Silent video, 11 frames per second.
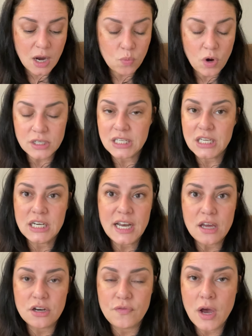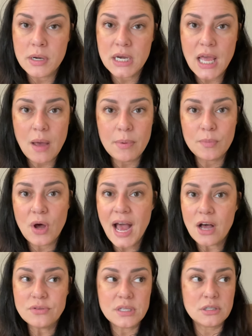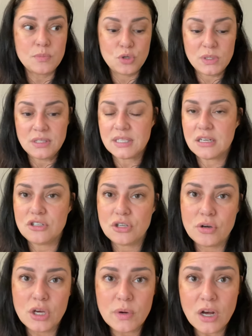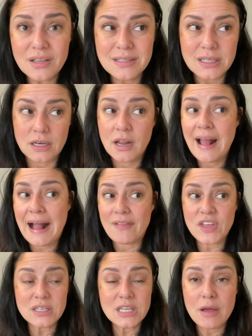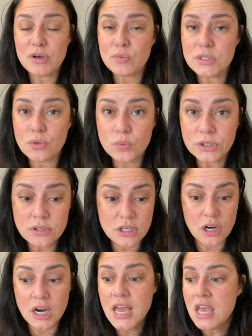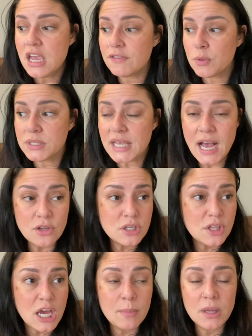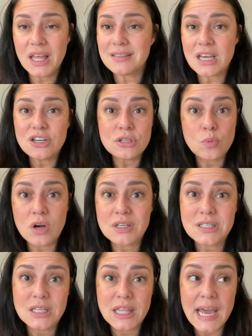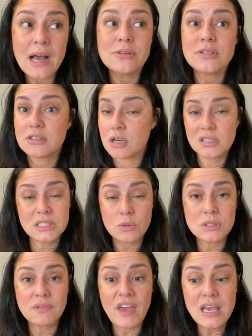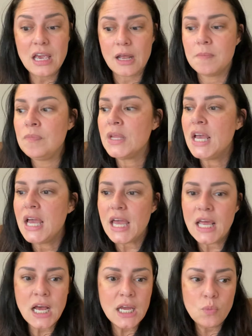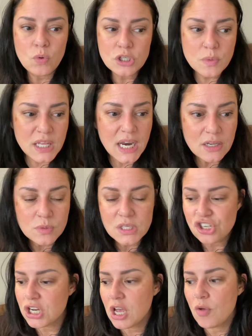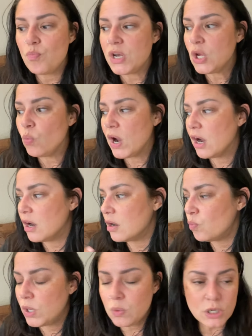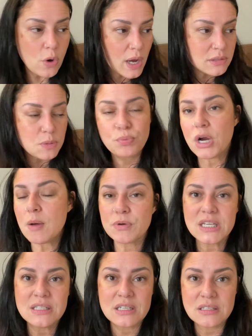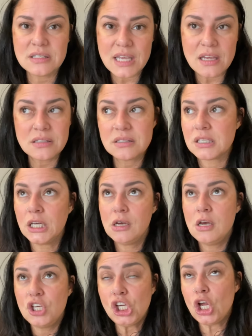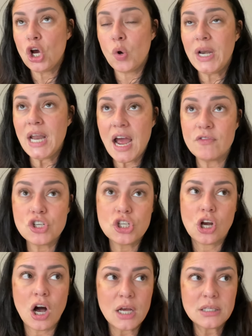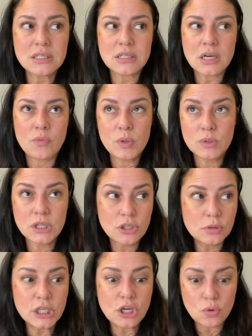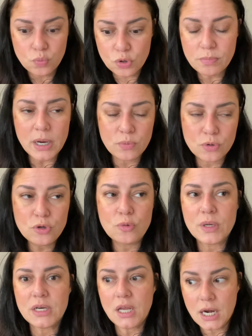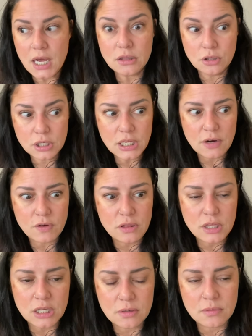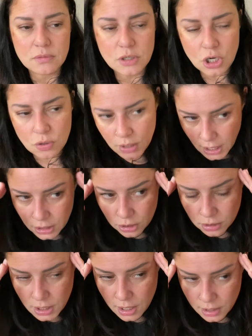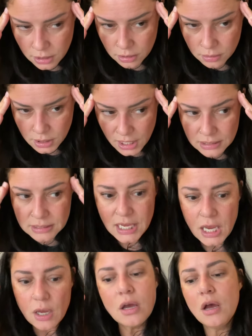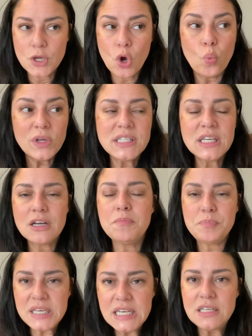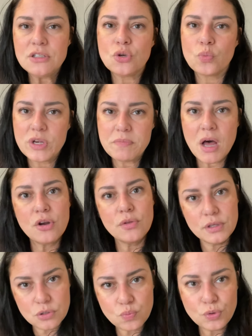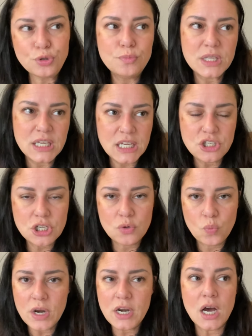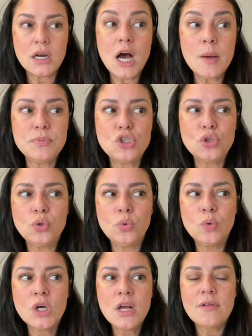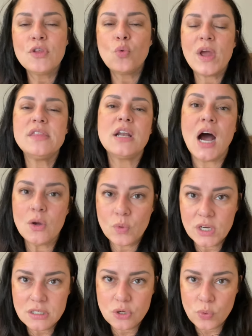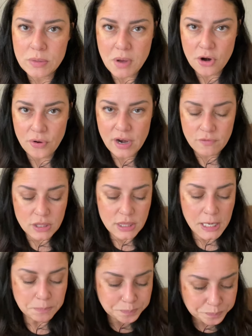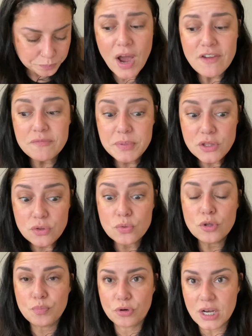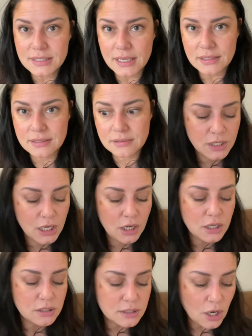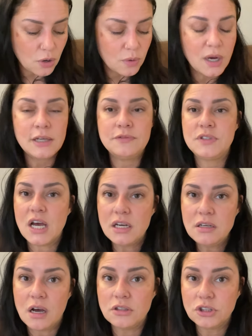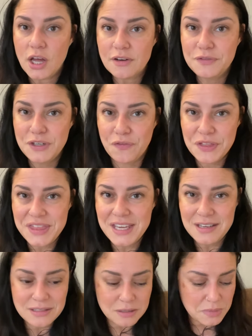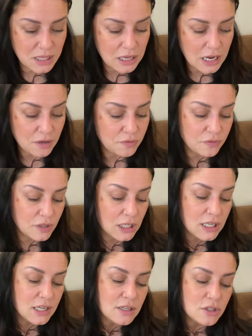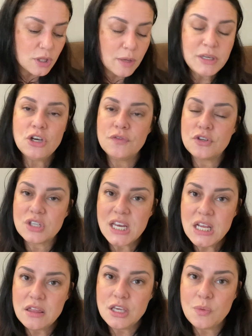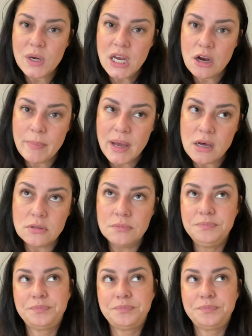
walked in and out of uninhabitable houses between San Antonio and Austin. At that time, I was a realtor. If there was a house on the MLS, I just walked into the house as long as it was vacant. And I worked with an acquisition company where we would go out to properties and assess, you know, an average cost. We would literally go room by room, and I'd look at everything and, you know, kind of say, what's it going to be to remodel this room, the kitchen, whatnot, up to the way that I wanted to remodel everything. I've been through the process. So I've done a lot of different things in my life. So let me know if there's anything you want to hear about.